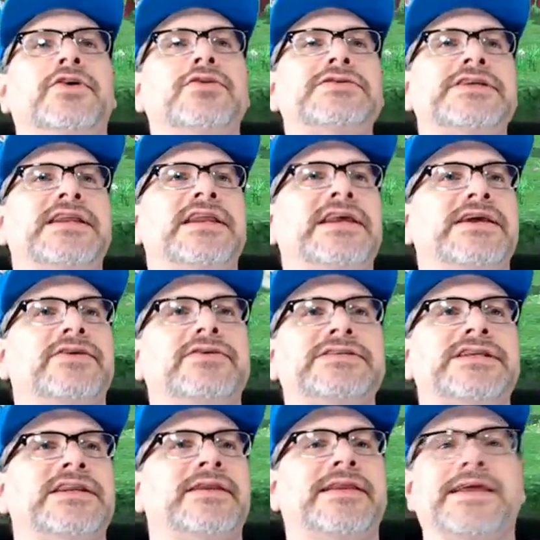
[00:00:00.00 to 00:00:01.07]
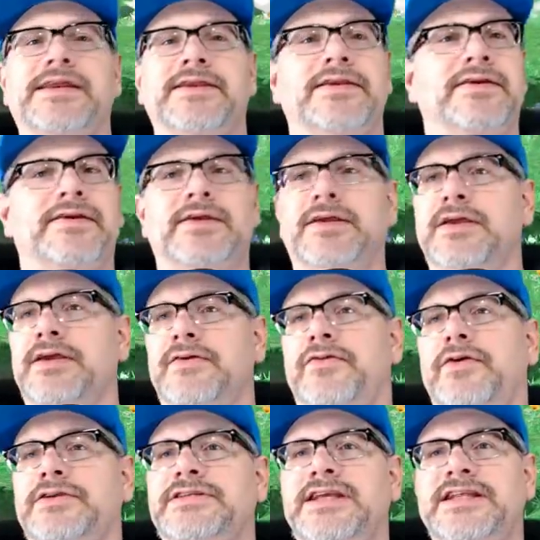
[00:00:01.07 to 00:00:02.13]
Who's in the lead? Who's in the lead?
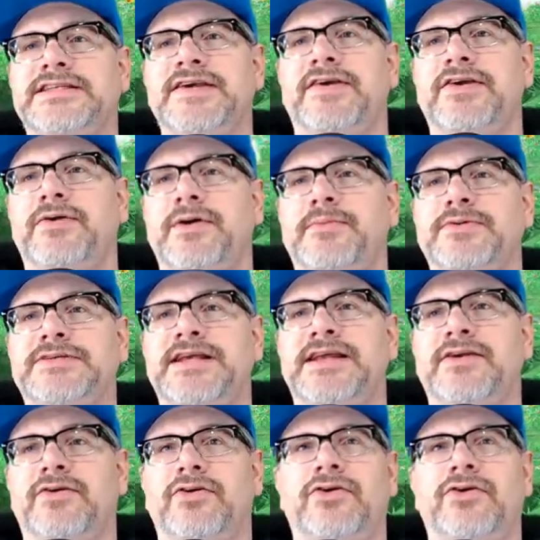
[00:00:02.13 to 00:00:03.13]
1471%.